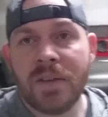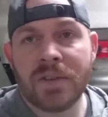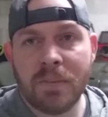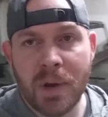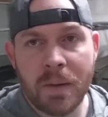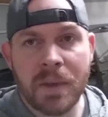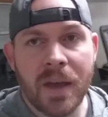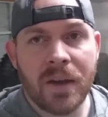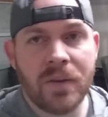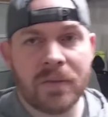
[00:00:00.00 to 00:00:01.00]

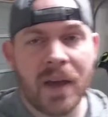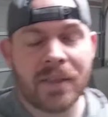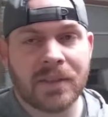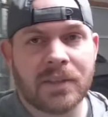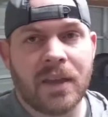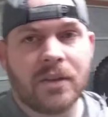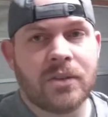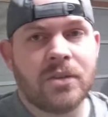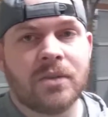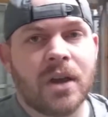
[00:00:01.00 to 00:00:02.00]
suburbia who've got the
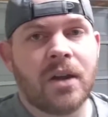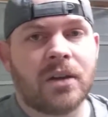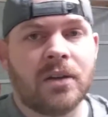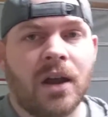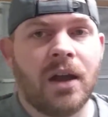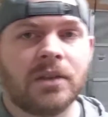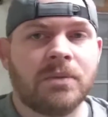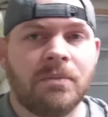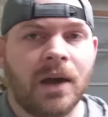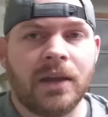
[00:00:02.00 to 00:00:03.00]
standard two-car garage,
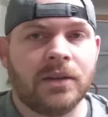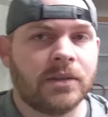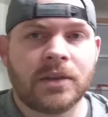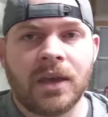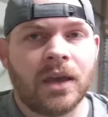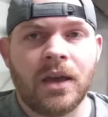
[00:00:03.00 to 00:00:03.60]
but mine is